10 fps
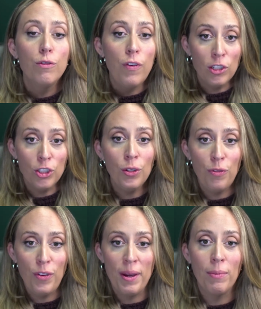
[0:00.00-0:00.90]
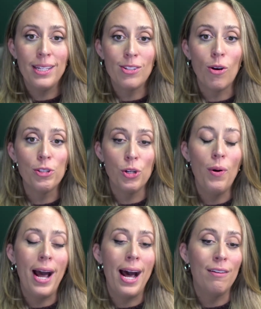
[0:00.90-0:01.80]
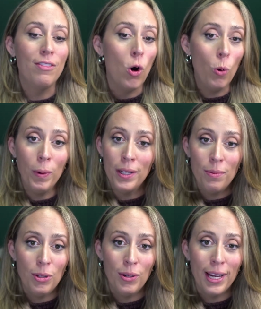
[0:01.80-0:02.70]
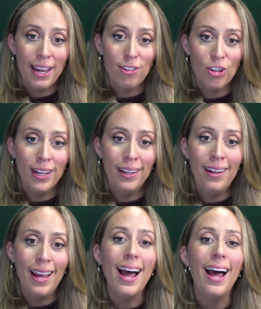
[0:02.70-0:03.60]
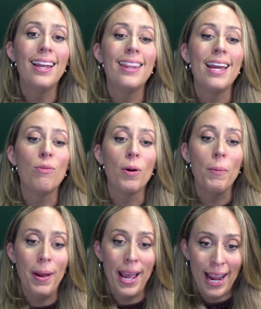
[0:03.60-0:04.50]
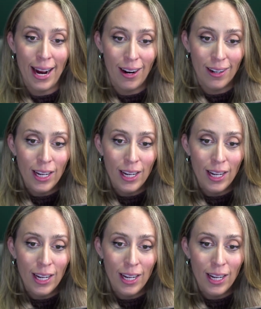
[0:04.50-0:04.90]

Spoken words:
Functional families also have open communication and they repair.